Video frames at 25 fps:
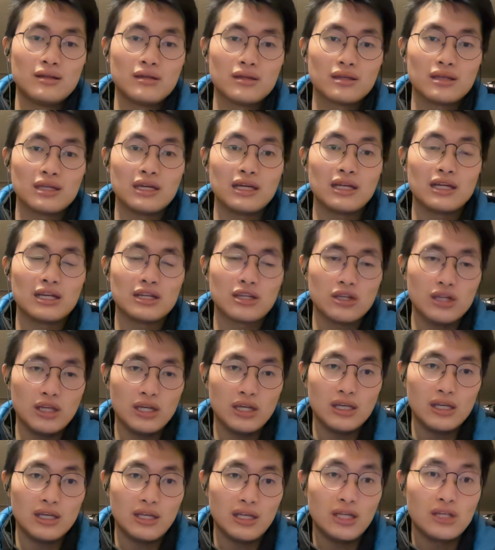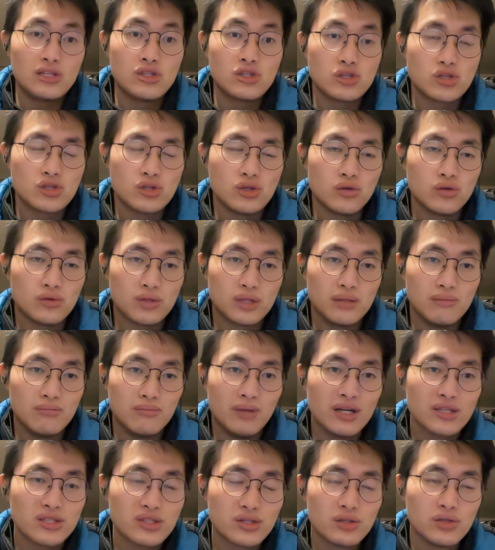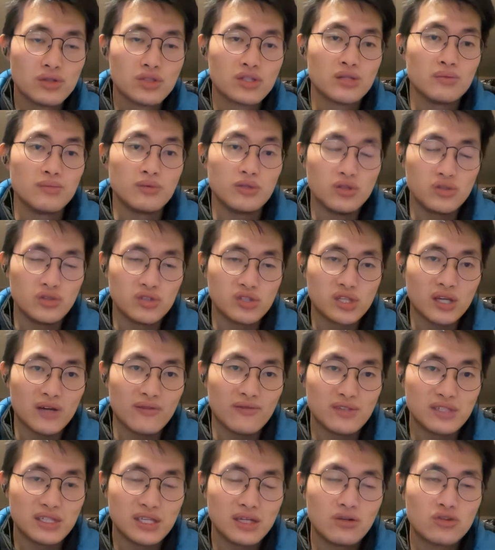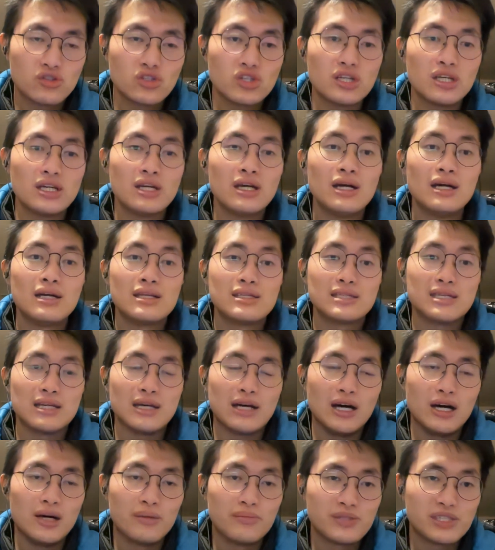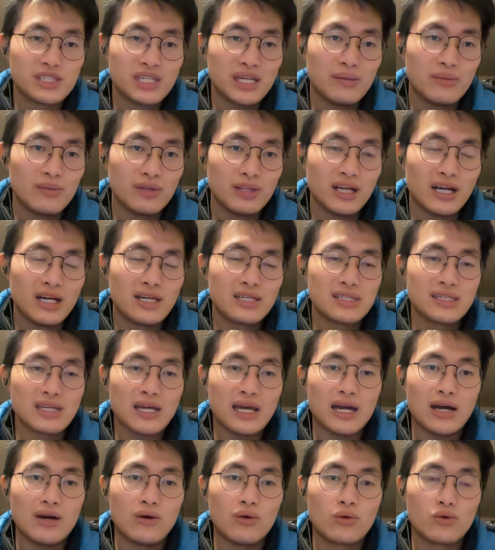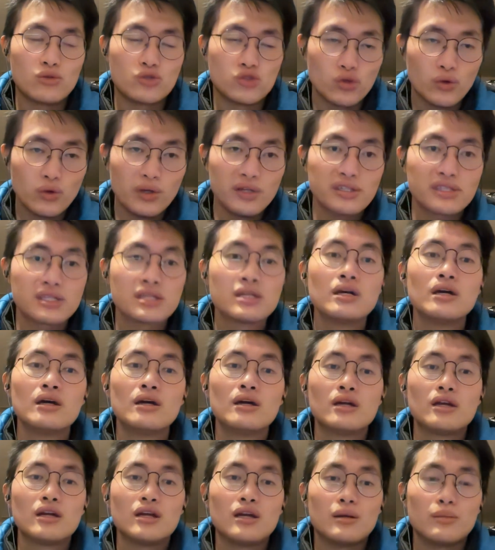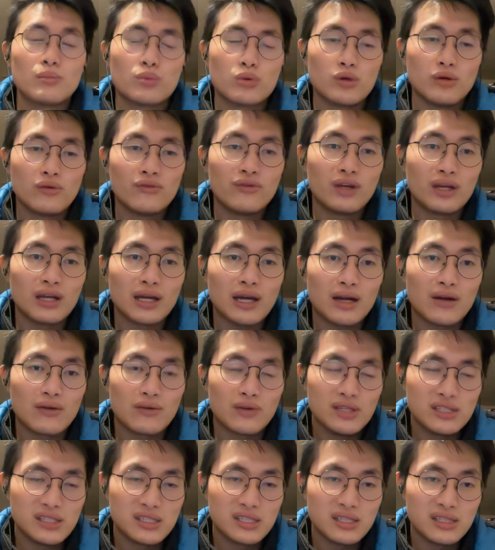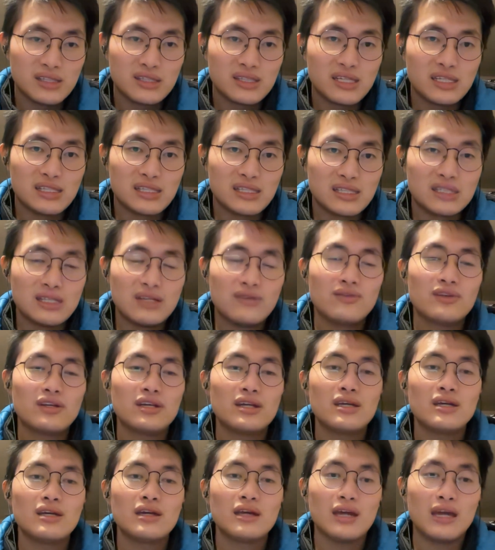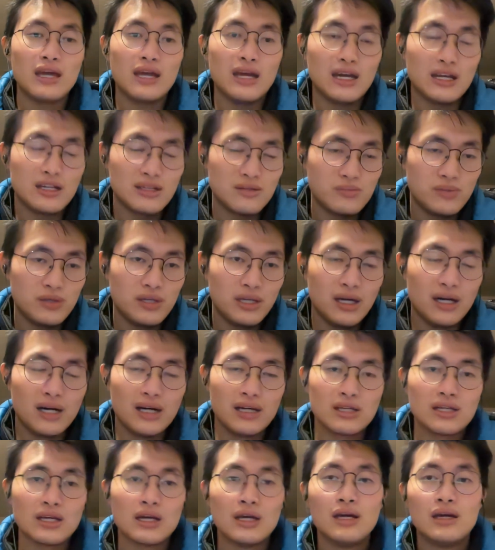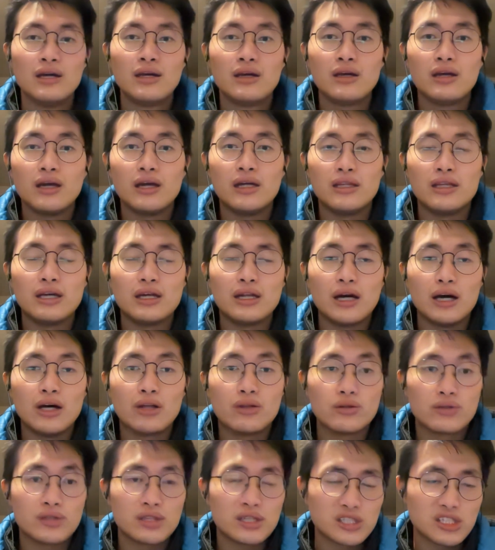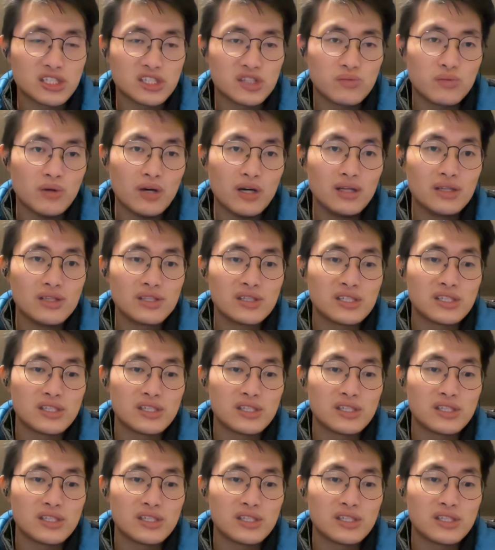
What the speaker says: getting it into the muscles to be used up as energy to help stabilize our joints, improving our insulin sensitivity, and beyond. And then other things as well